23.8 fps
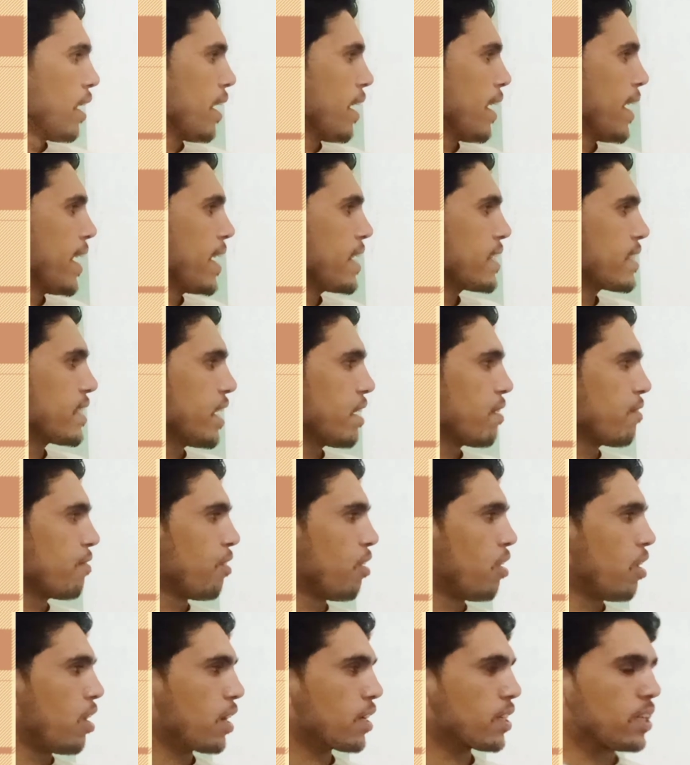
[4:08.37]
"As I
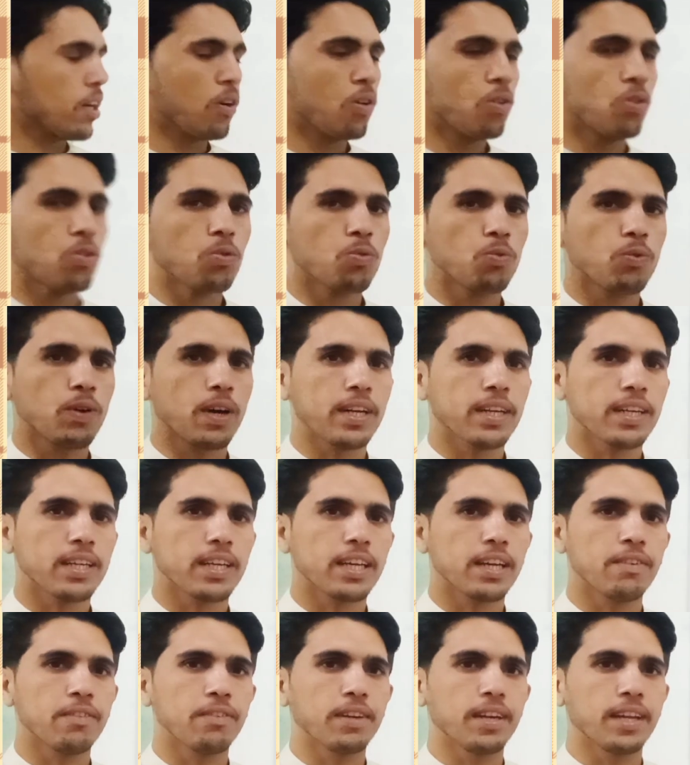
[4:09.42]
Walked Out One
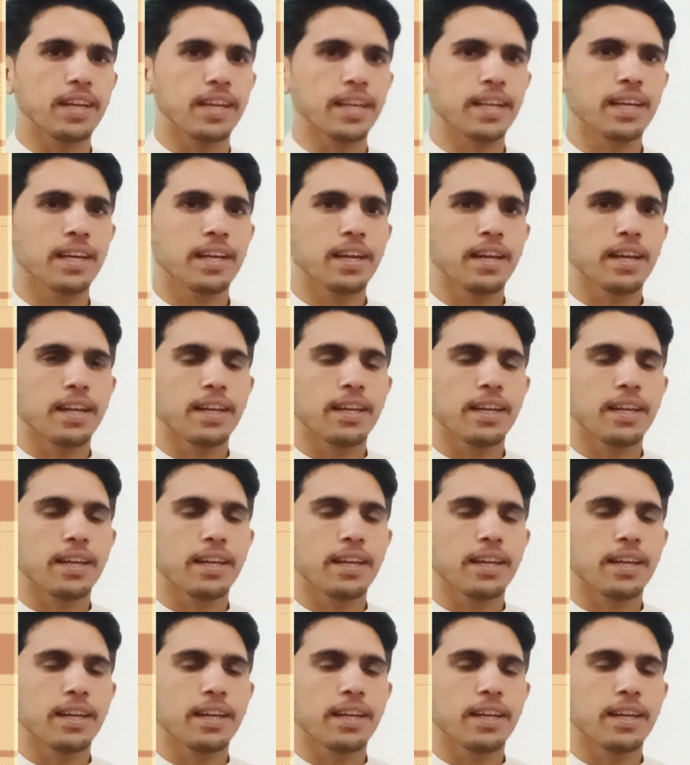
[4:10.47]
Evening."